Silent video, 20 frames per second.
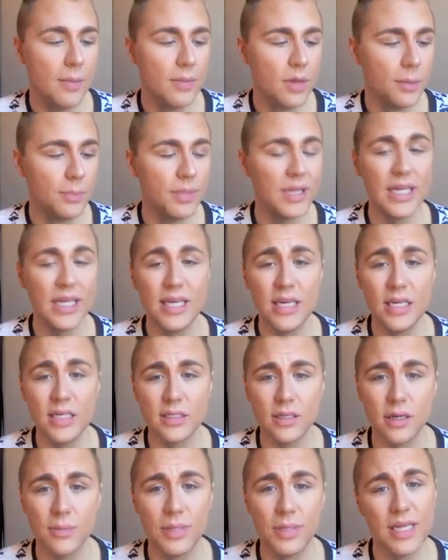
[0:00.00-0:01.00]

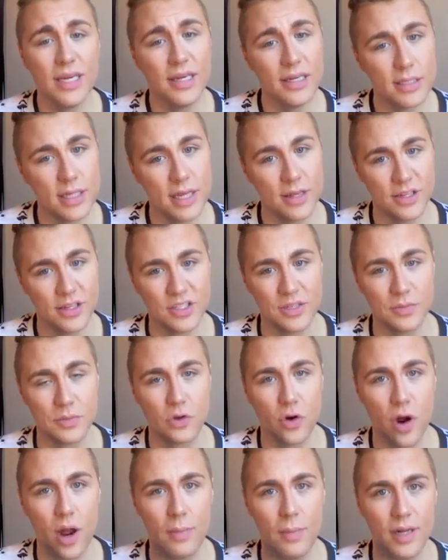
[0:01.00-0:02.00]
Please hit the
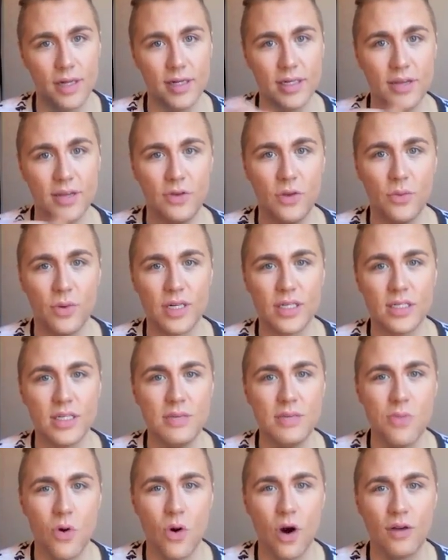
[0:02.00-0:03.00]
subscribe button if you want to
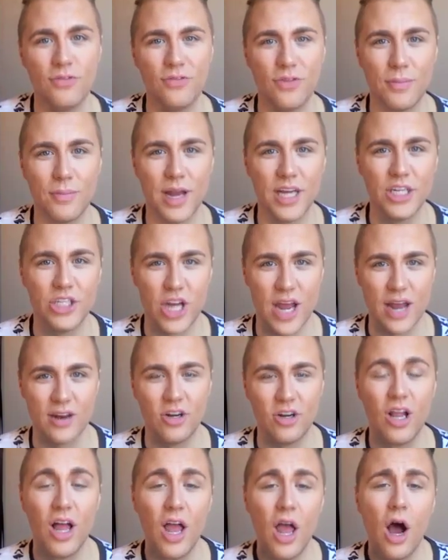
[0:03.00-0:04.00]
see more from my
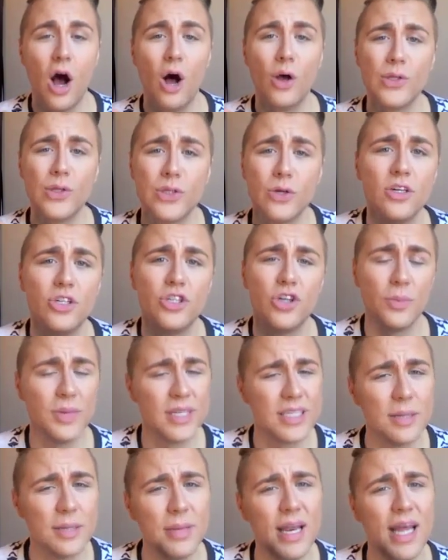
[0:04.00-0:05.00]
channel. Also, show
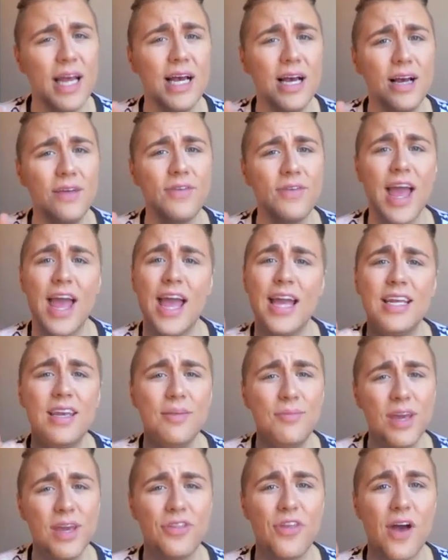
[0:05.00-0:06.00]
me some love and
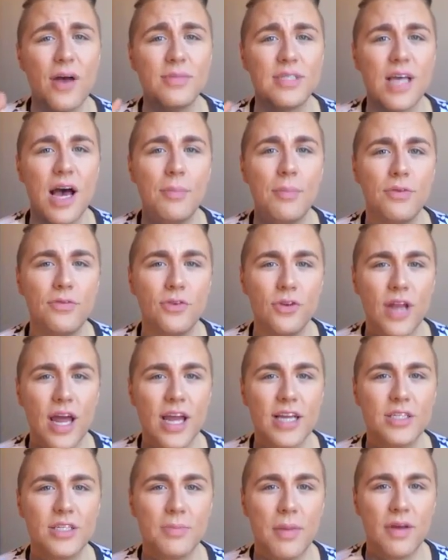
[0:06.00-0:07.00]
give me a thumbs up if you
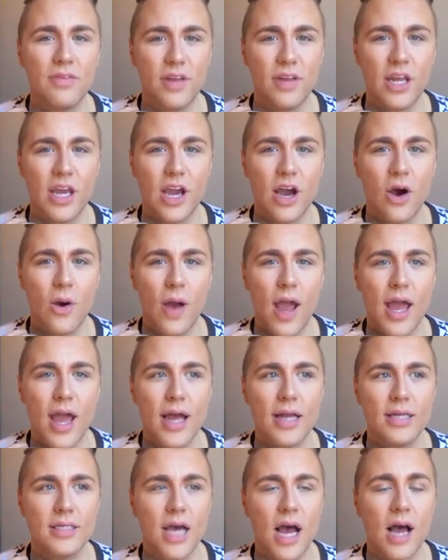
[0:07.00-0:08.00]
liked my video,
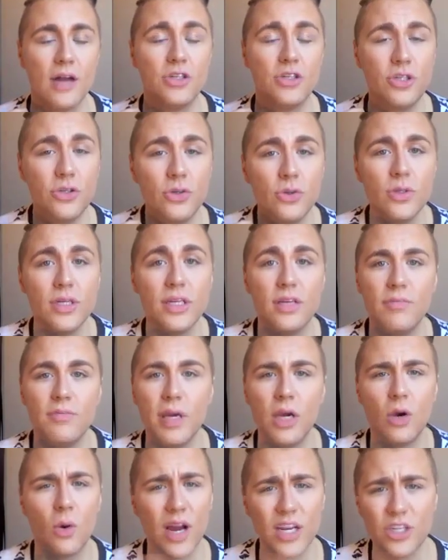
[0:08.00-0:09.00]
and do leave
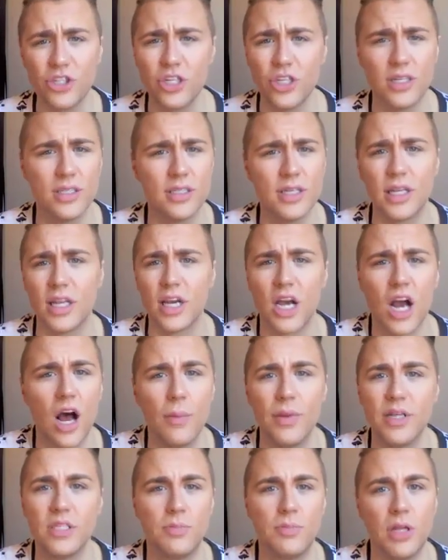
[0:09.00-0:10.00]
me questions in the
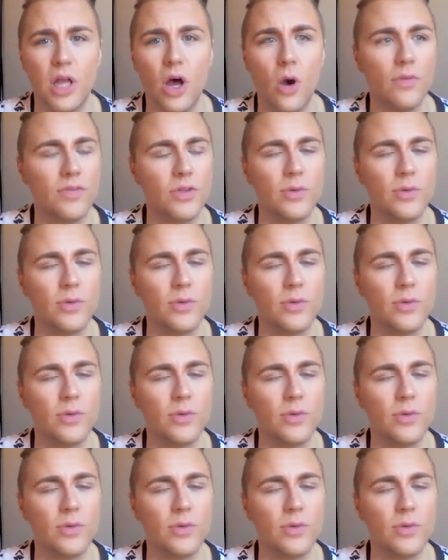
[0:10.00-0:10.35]
comments below.